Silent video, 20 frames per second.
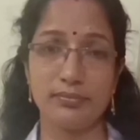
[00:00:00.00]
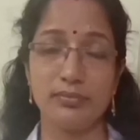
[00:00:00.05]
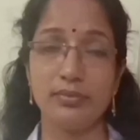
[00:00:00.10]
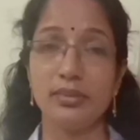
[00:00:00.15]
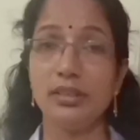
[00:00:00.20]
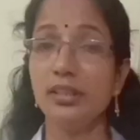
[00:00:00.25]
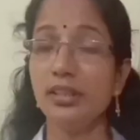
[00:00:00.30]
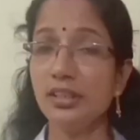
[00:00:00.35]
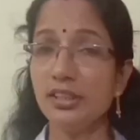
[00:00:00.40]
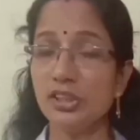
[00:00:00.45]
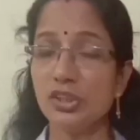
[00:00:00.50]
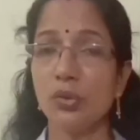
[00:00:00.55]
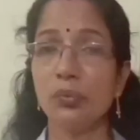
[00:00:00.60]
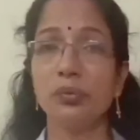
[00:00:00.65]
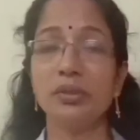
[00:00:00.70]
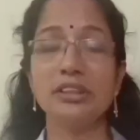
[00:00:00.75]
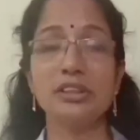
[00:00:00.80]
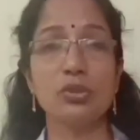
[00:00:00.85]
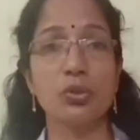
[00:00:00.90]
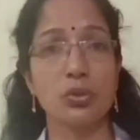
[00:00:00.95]
Each of
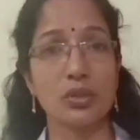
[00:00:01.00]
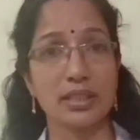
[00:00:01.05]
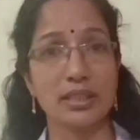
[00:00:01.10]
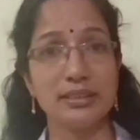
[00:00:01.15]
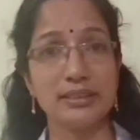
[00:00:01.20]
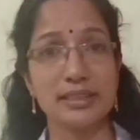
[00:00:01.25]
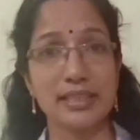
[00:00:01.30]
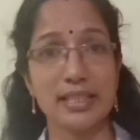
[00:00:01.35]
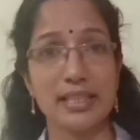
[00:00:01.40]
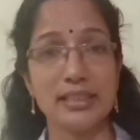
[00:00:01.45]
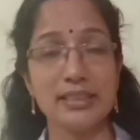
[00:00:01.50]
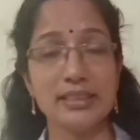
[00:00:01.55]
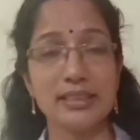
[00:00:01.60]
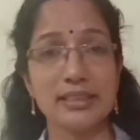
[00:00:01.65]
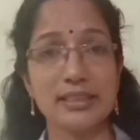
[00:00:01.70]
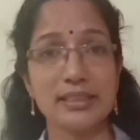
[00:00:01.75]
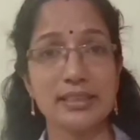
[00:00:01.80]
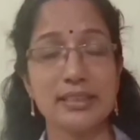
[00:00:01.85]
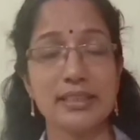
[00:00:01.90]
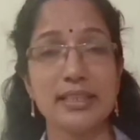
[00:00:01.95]
these organs
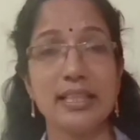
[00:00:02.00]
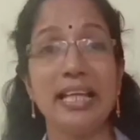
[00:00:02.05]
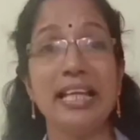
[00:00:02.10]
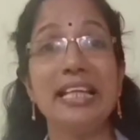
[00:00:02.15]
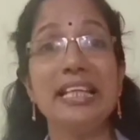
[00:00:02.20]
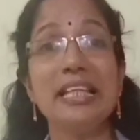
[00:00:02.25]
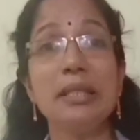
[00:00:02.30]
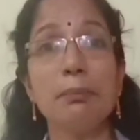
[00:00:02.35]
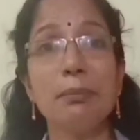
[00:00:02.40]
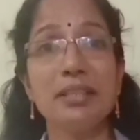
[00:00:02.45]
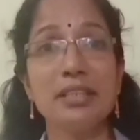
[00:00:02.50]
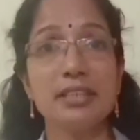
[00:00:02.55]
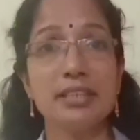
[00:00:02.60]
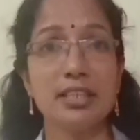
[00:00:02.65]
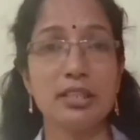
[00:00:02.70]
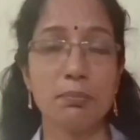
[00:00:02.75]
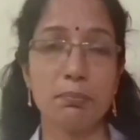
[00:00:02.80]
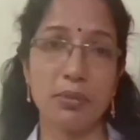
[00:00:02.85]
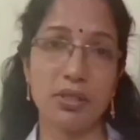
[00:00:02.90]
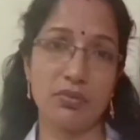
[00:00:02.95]
has
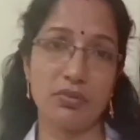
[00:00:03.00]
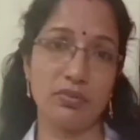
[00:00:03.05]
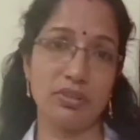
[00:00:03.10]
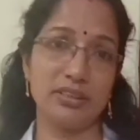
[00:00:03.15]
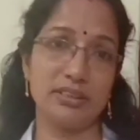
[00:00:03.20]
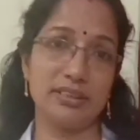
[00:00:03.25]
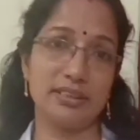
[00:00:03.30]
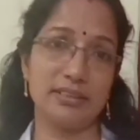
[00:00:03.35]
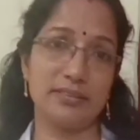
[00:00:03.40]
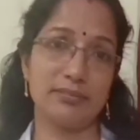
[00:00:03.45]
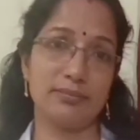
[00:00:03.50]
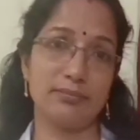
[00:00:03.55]
limited powers.